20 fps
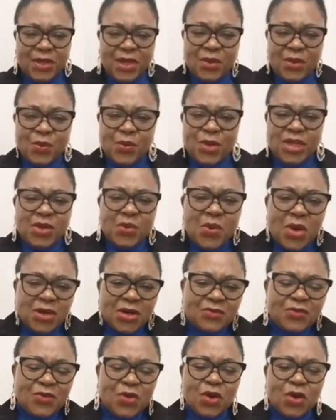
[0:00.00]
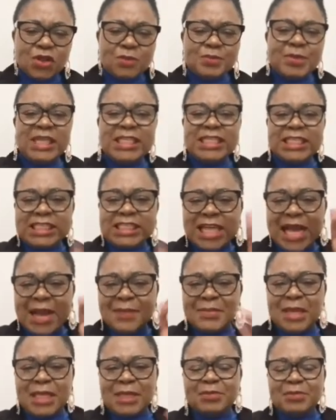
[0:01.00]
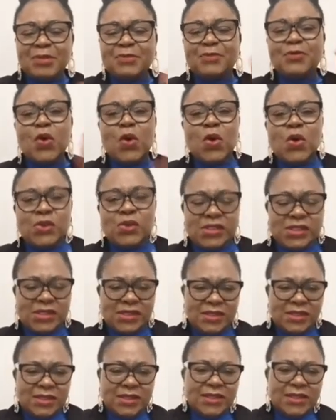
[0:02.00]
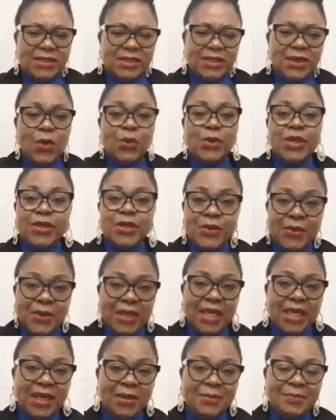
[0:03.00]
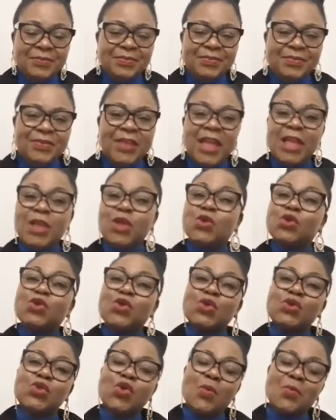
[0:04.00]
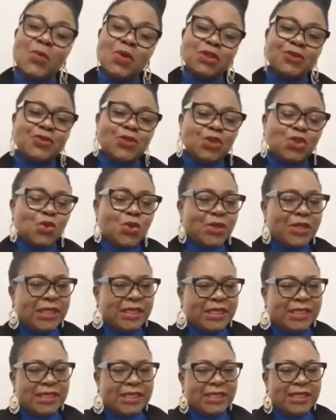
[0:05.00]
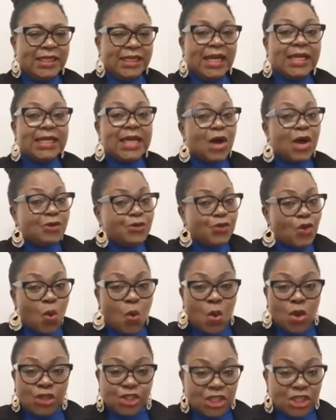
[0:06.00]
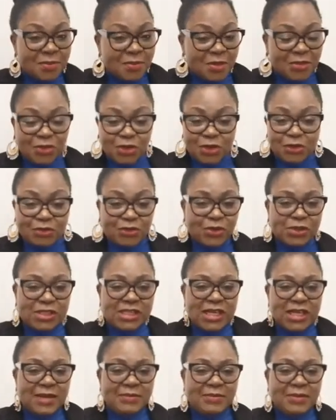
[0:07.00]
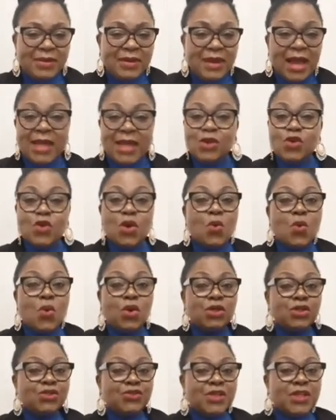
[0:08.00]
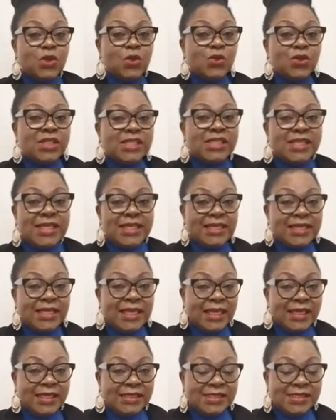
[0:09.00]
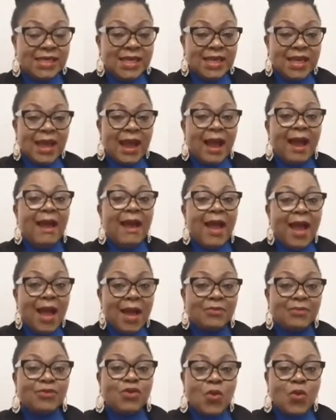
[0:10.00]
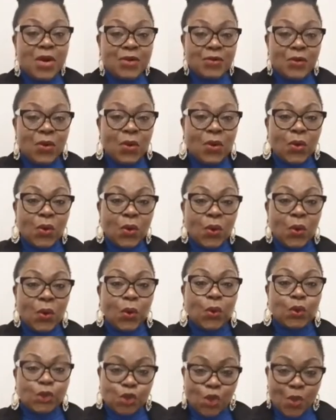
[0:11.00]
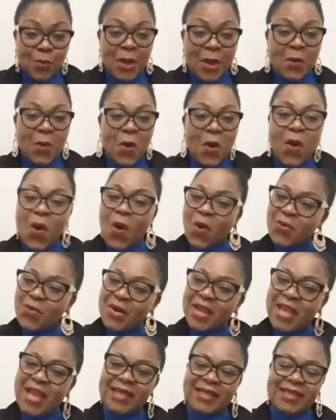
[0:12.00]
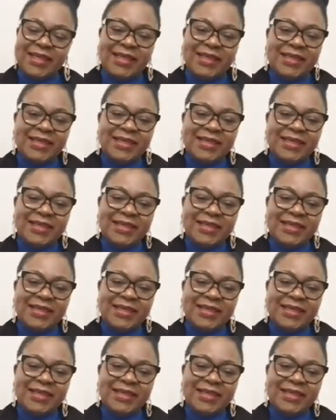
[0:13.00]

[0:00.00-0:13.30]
with the word of God. Be determined, be focused. Okie dokie. Thank you so much for joining. Now, if you're watching me for the first time and you're wondering who this lady is, I am Vowero Otomewo Oriaki,